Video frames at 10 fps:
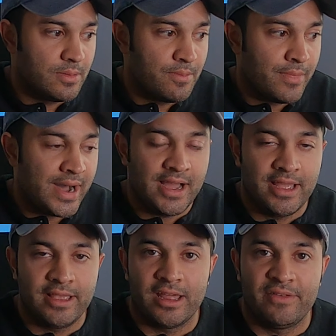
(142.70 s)

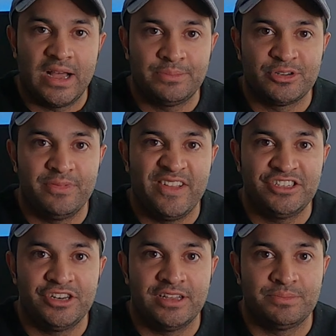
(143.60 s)
my kind of
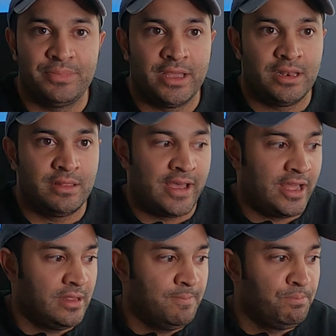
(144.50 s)
observation has been
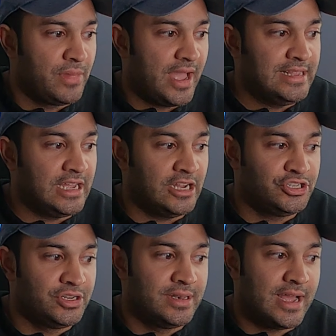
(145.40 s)
that I
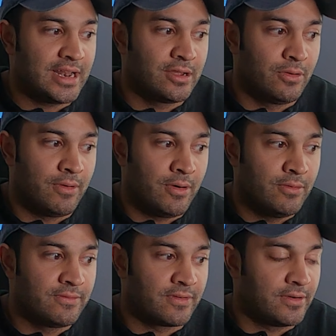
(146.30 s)
should not go
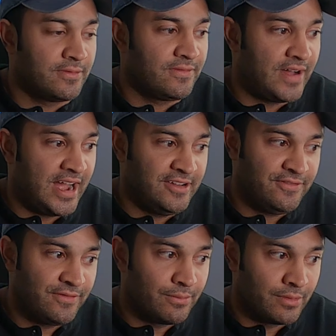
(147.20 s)
over 5
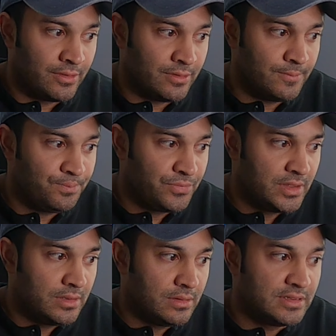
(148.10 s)
for roll,
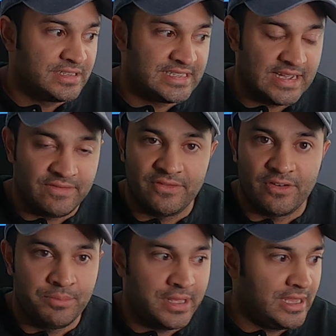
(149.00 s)
7
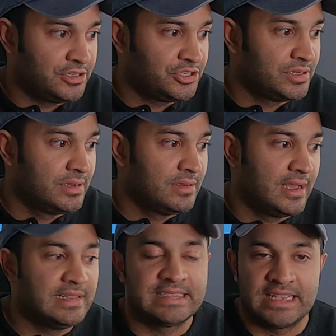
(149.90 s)
for pitch,
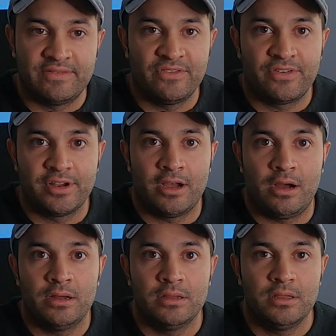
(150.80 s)
and 7 for
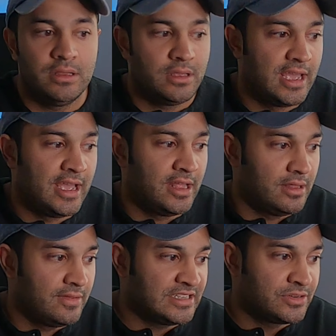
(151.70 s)
yaw.
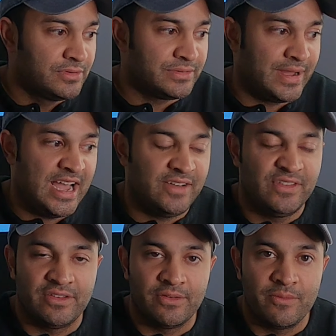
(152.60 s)
And that's the reason why I have
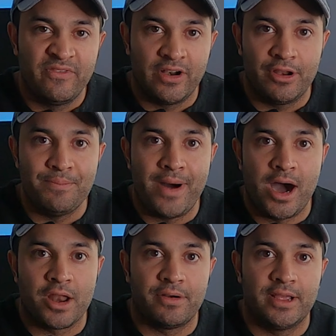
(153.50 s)
it very
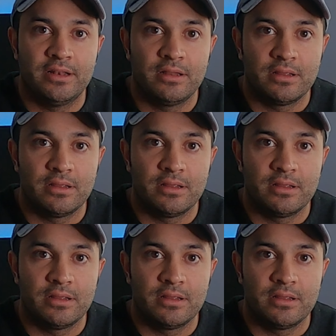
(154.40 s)
moderate,